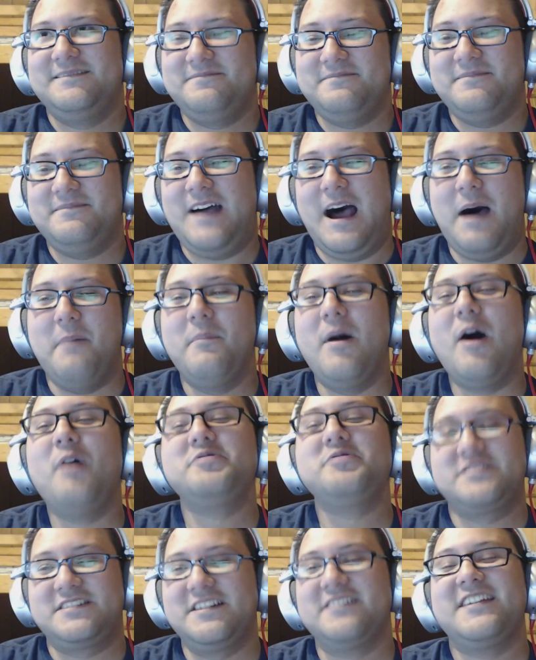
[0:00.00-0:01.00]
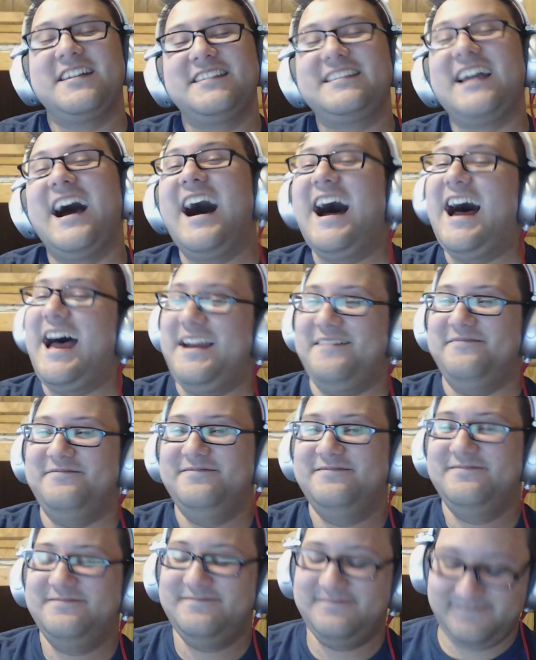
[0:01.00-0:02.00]
Most of the time.
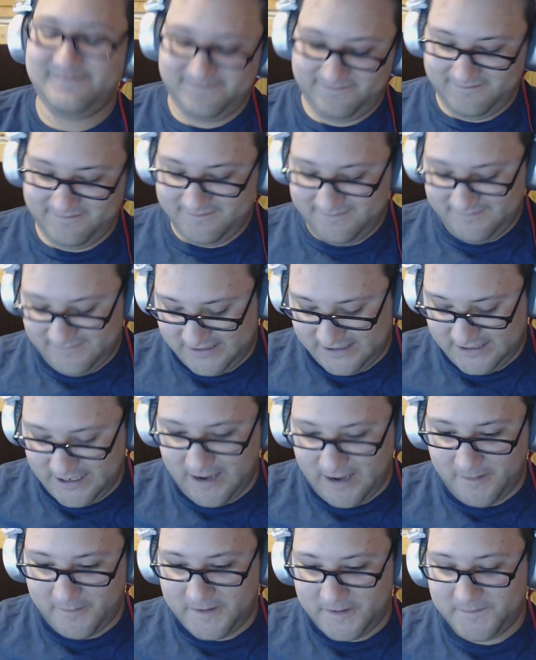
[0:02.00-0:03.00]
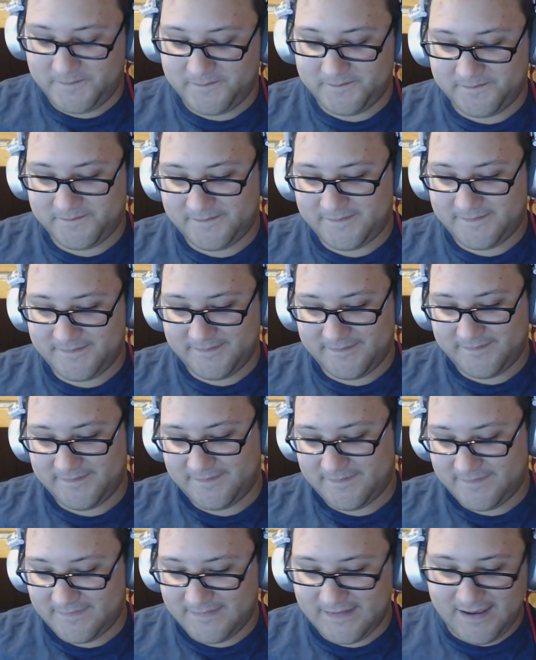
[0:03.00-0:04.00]
So,
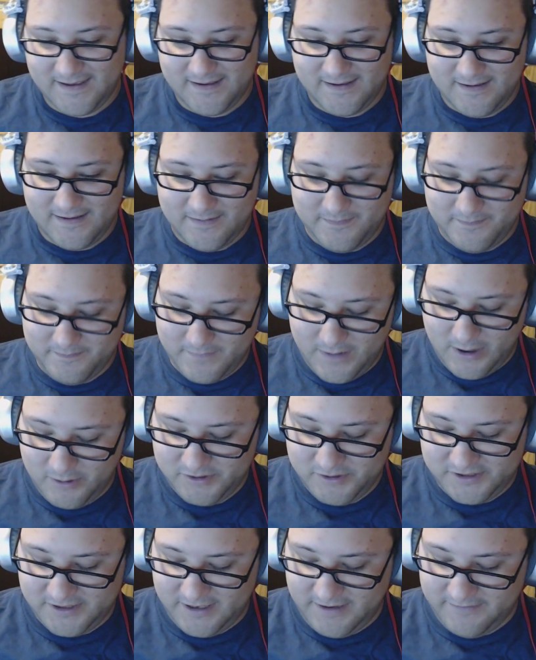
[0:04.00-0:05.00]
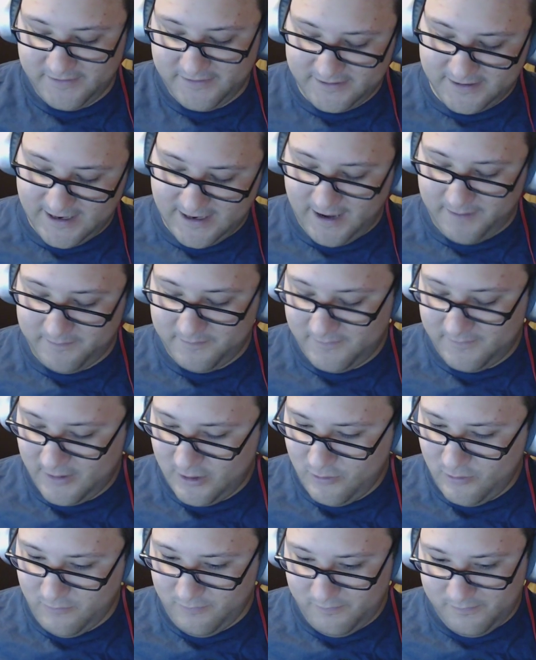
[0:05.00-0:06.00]
most of the time.
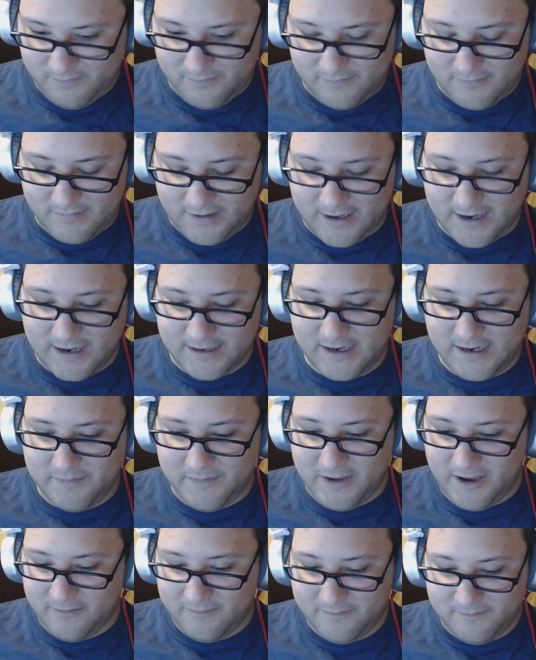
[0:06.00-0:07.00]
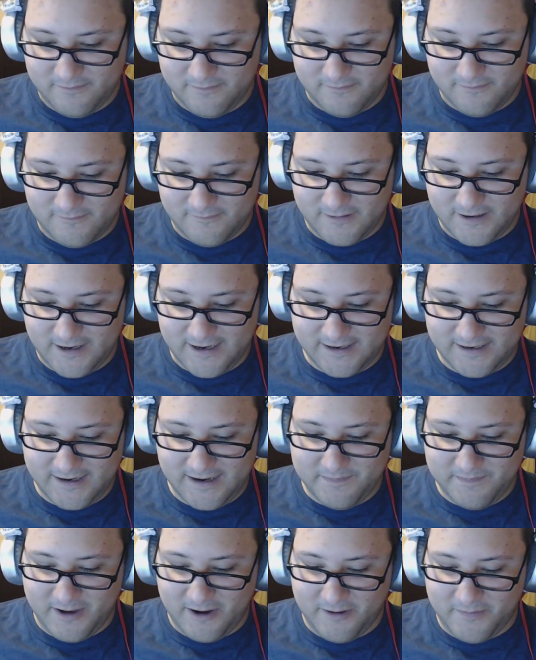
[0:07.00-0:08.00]
Ooh, I got an email. What did I get an
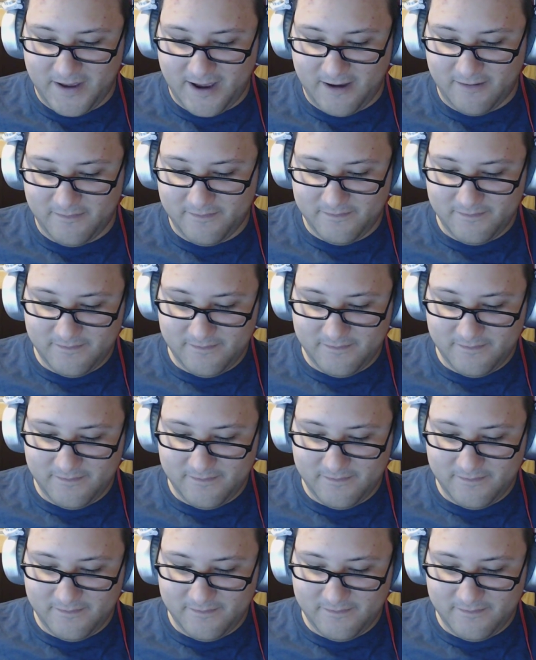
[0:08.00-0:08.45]
email about?